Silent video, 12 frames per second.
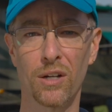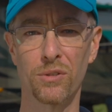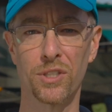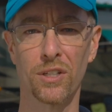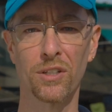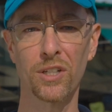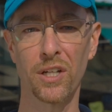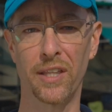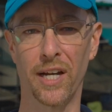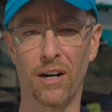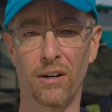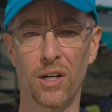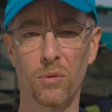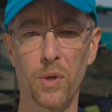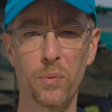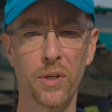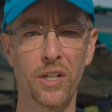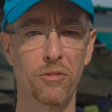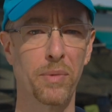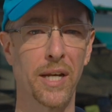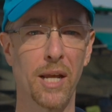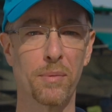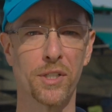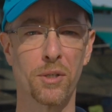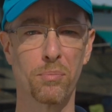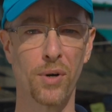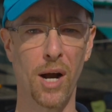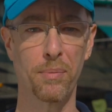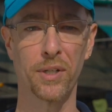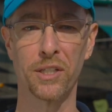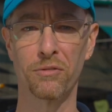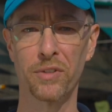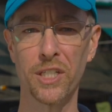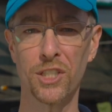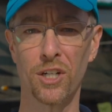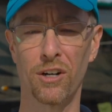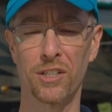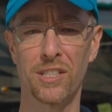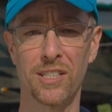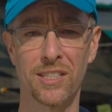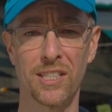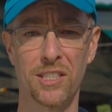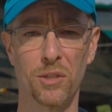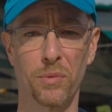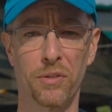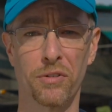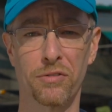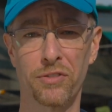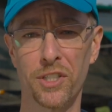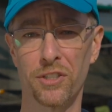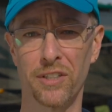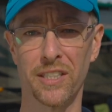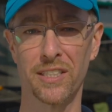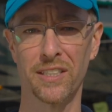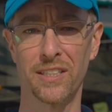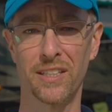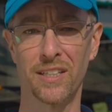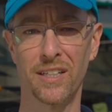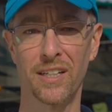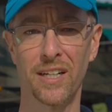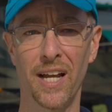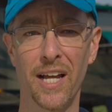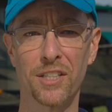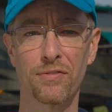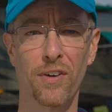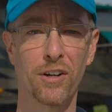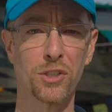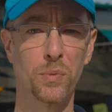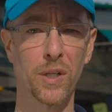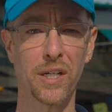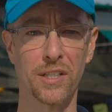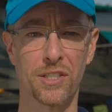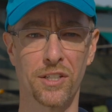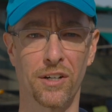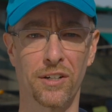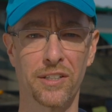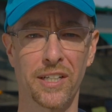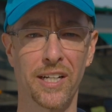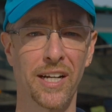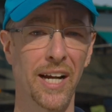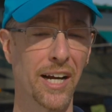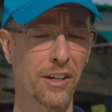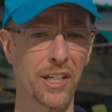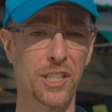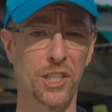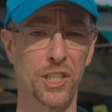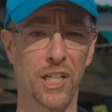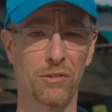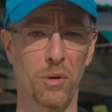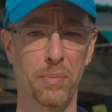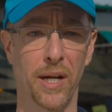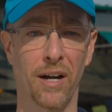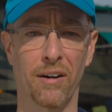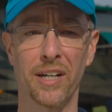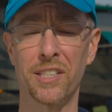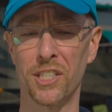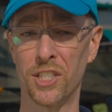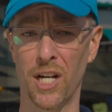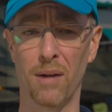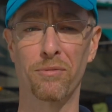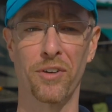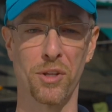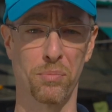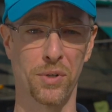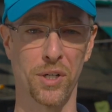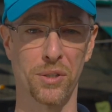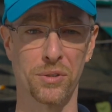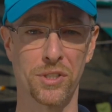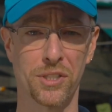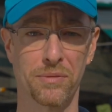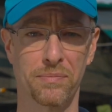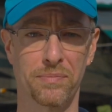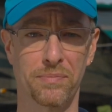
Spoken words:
known to look there, we wouldn't have been able to properly recharge the system with refrigerant. As far as we're concerned, air conditioning repair is a job for the pros.